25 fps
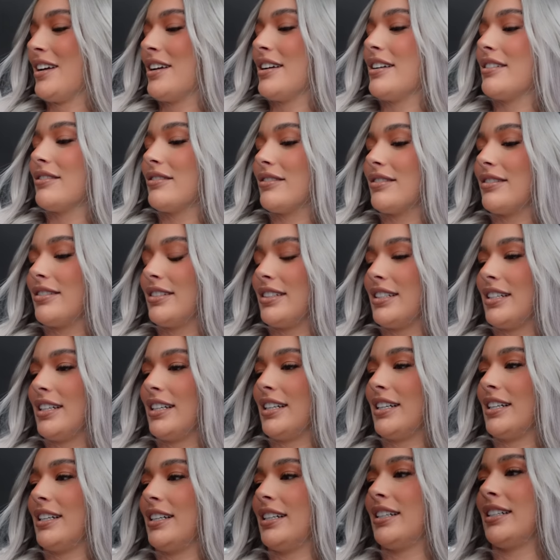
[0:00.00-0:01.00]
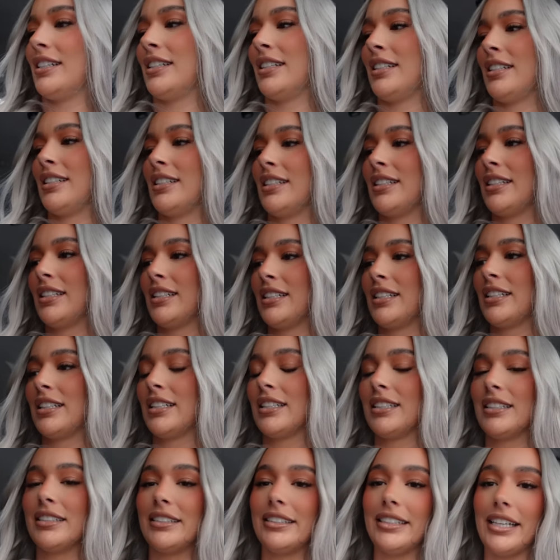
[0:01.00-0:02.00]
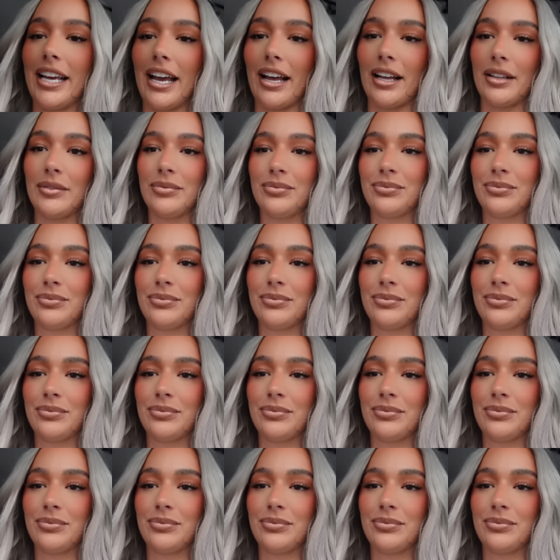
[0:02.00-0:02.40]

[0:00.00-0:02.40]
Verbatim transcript: we need to go and get Otto's shizer. Yeah,